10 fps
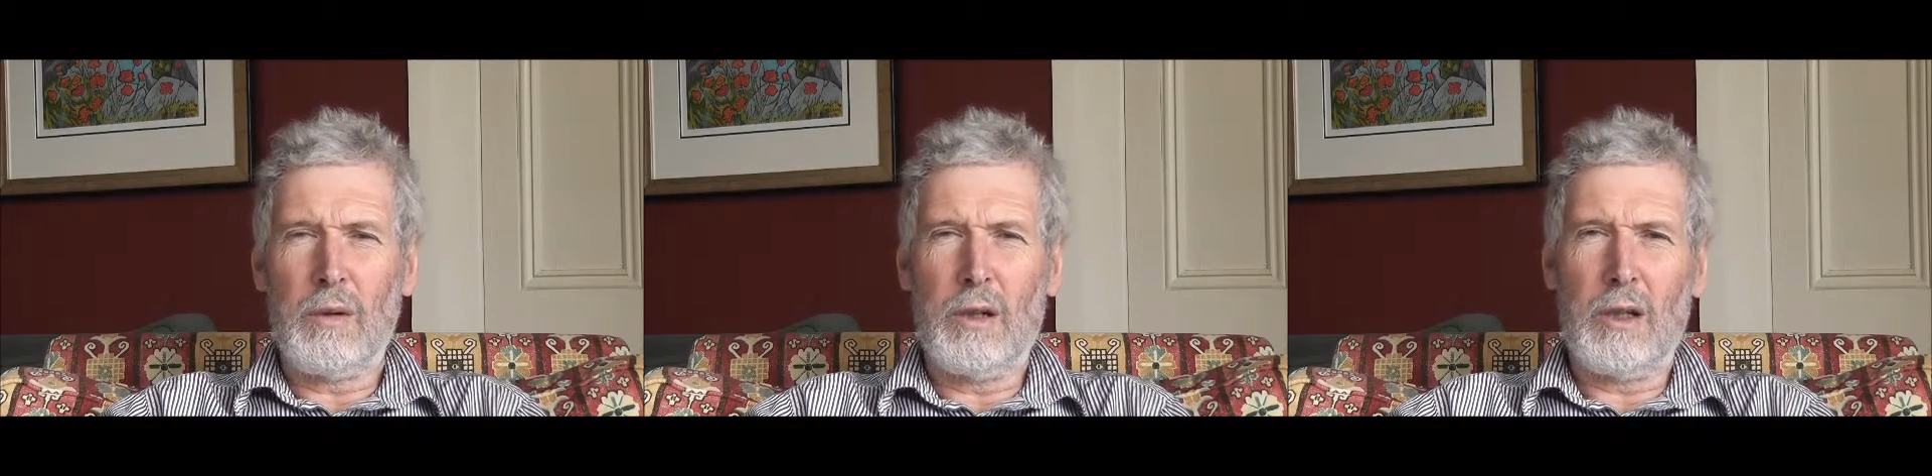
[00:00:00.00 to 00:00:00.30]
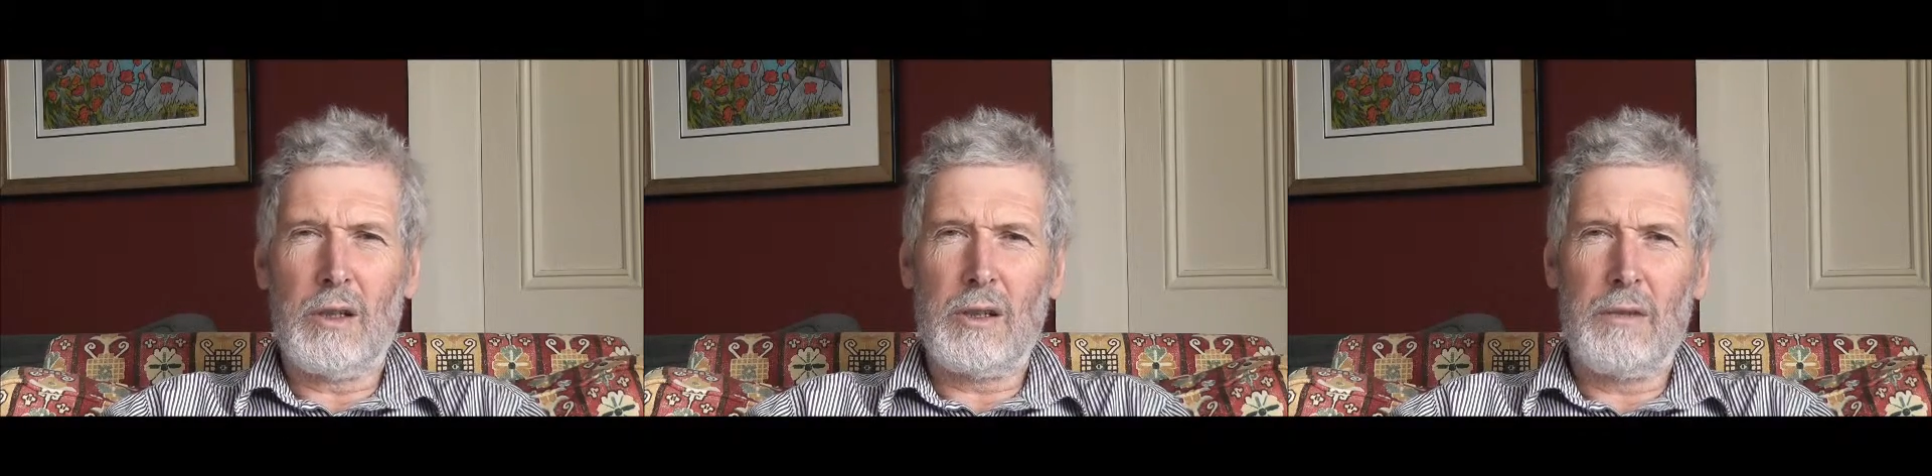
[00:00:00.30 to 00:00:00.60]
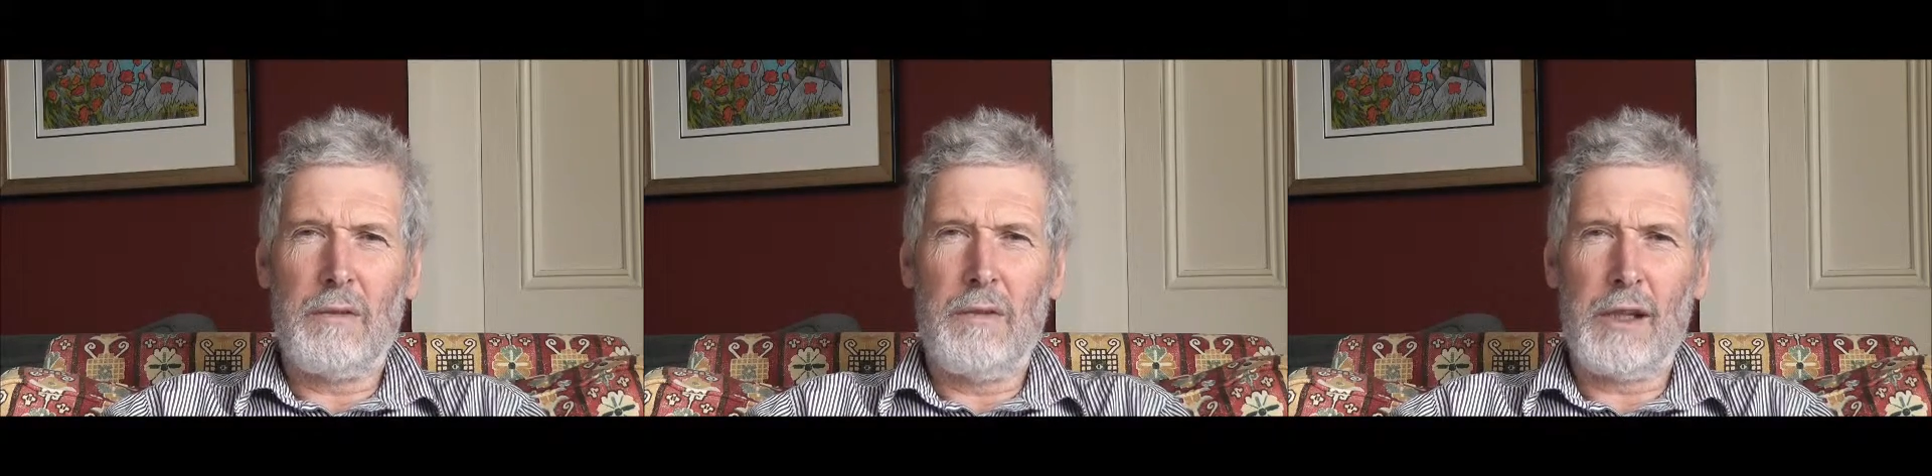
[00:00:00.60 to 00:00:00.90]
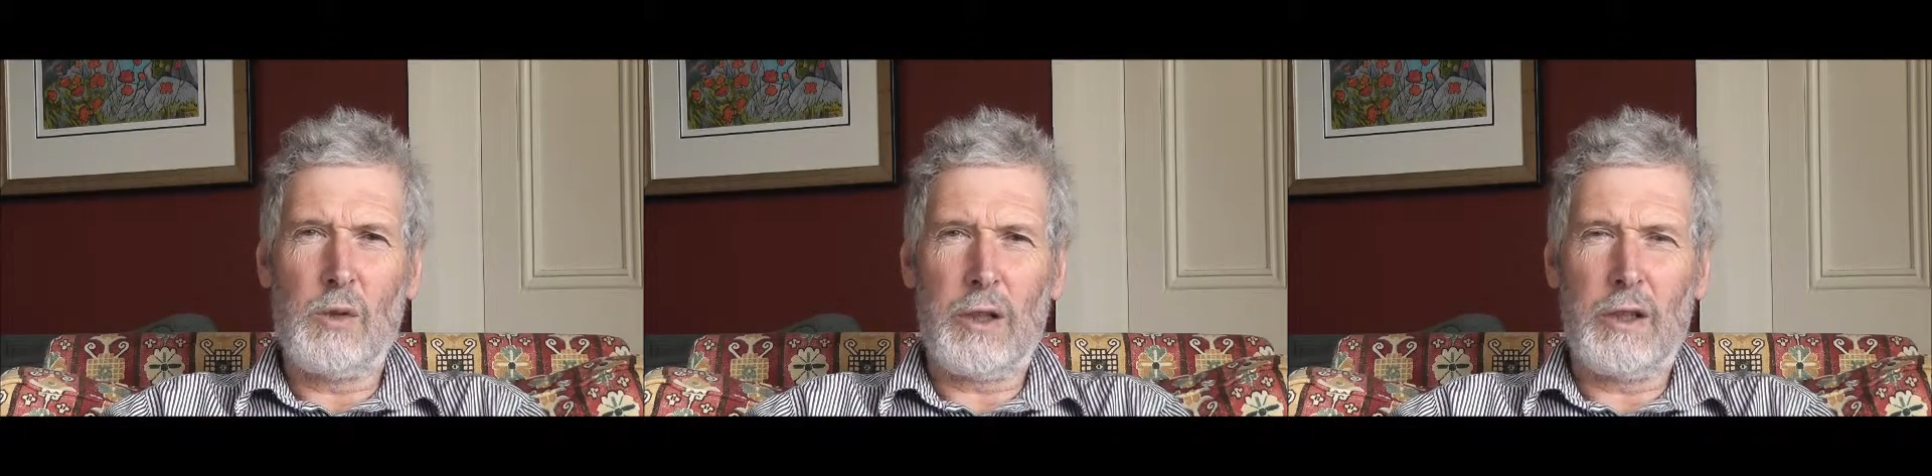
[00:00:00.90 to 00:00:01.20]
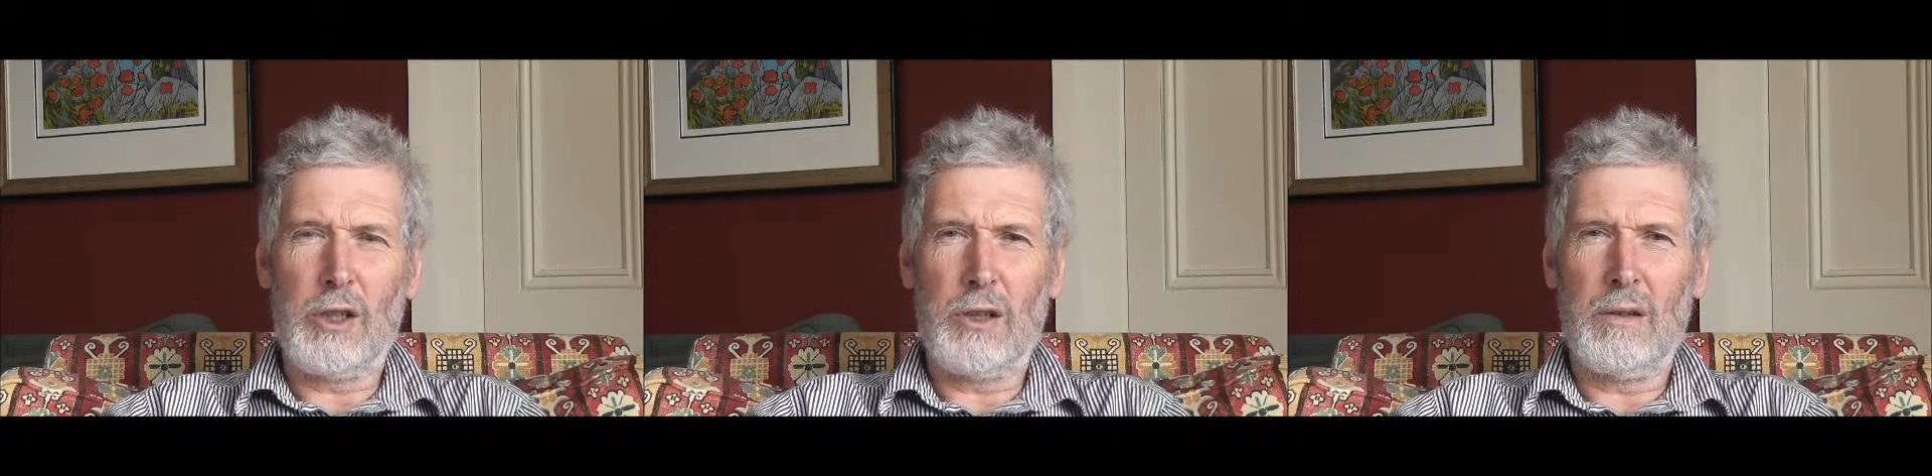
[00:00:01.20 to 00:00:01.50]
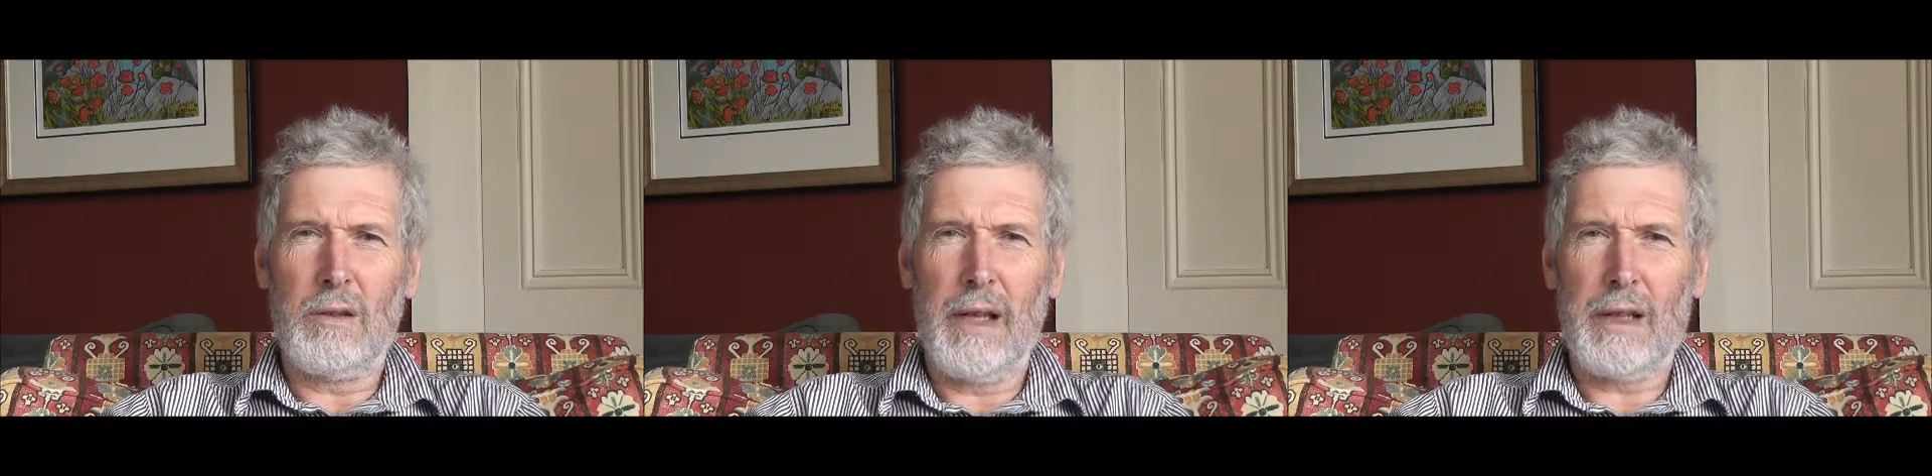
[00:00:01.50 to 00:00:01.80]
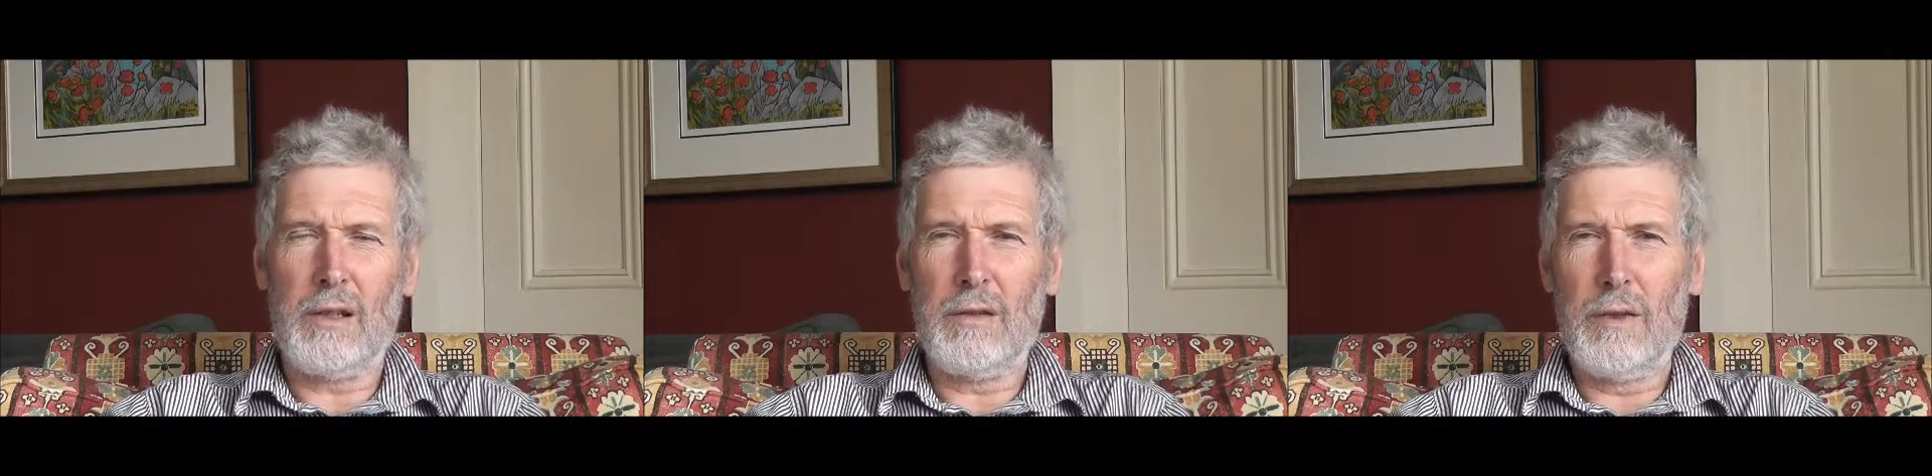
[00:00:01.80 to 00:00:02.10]
got face recognition
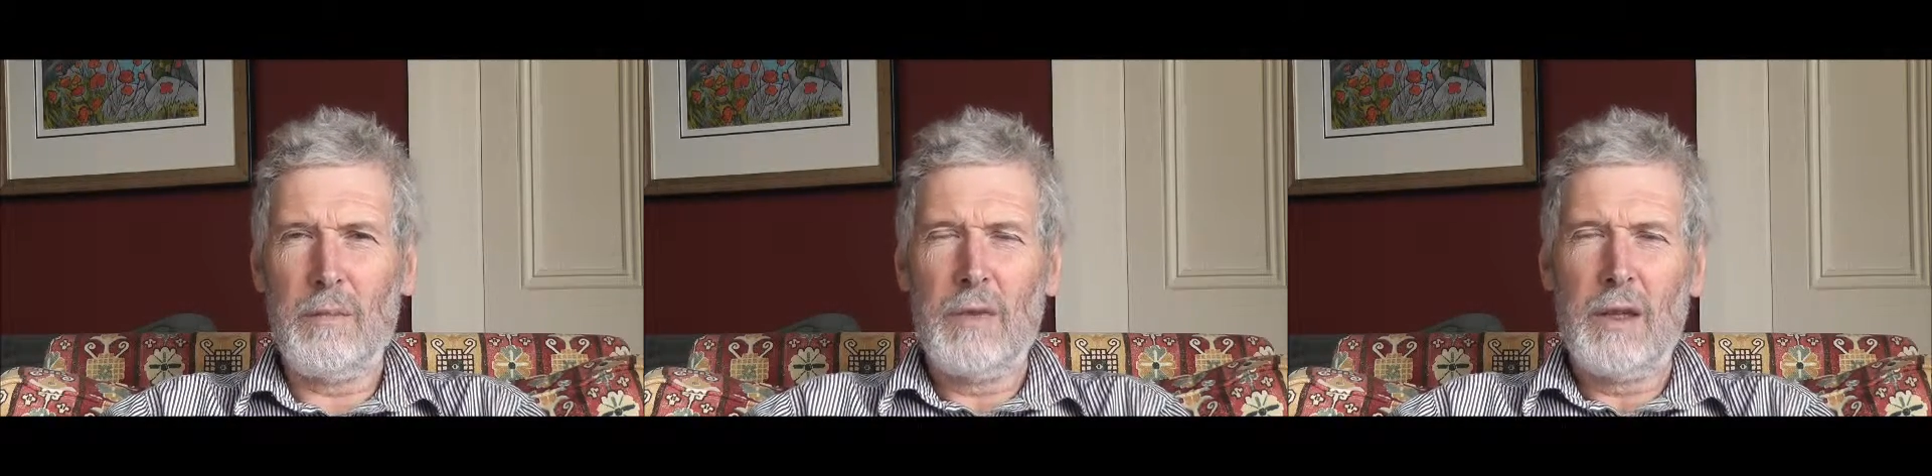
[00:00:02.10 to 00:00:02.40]
active.